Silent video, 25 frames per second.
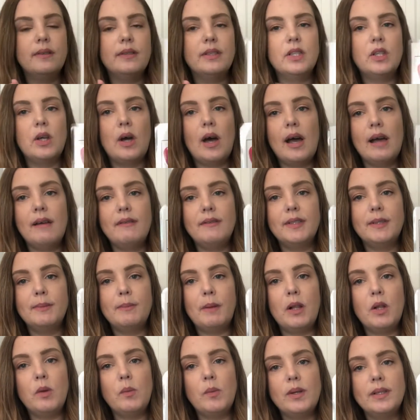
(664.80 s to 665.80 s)
So I have
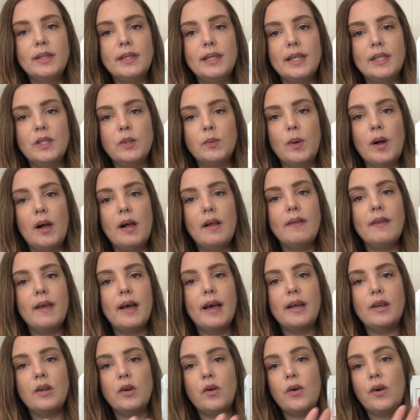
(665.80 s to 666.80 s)
smaller ones as well
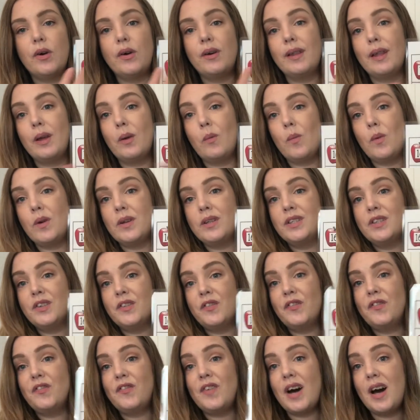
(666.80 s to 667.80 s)
that are like 1 to
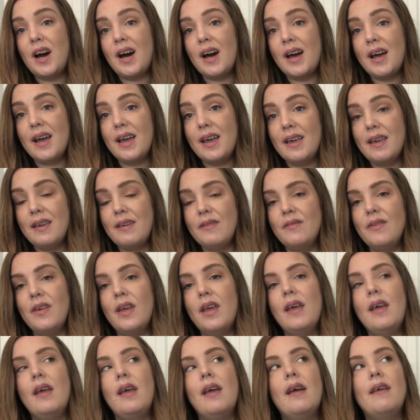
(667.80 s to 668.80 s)
5,
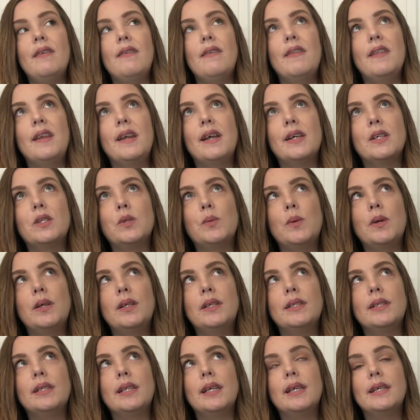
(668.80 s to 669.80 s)
and then the next one
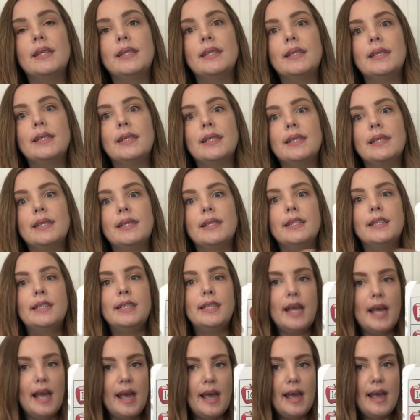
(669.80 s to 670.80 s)
is like 6 to
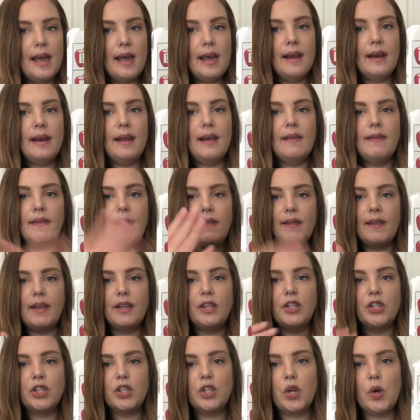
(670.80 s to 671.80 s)
10, and then they
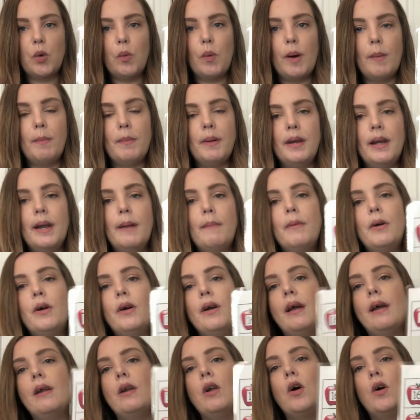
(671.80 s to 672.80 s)
just go up in number
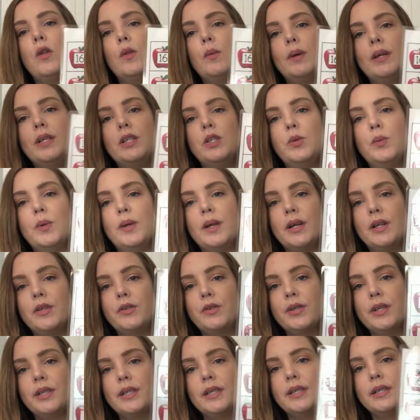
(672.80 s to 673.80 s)
and all the way to
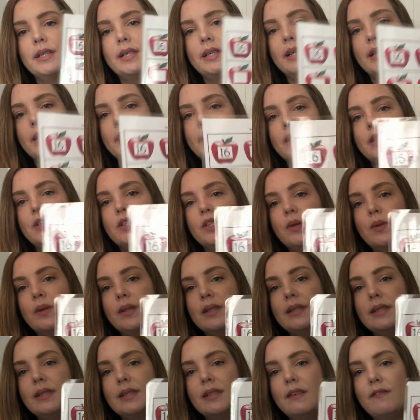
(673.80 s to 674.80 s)
100. So
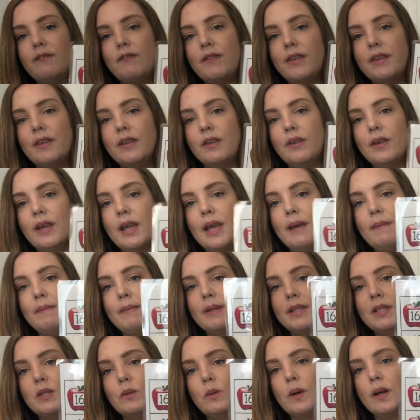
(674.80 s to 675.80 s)
this is a fun little game.
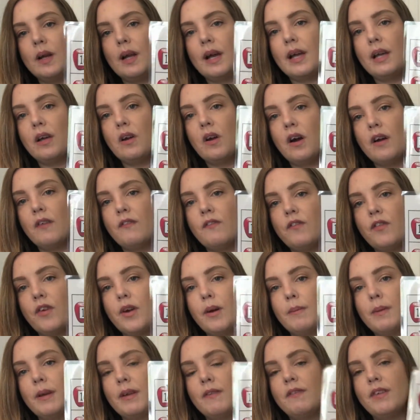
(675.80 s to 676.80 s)
This one I got
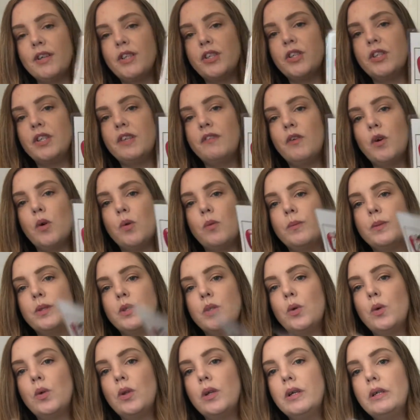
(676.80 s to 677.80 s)
from Confessions of a
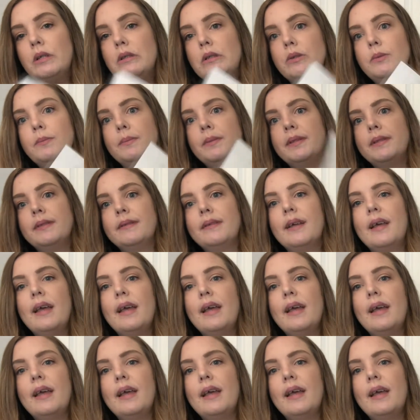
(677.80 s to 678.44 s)
Homeschooler. Oops.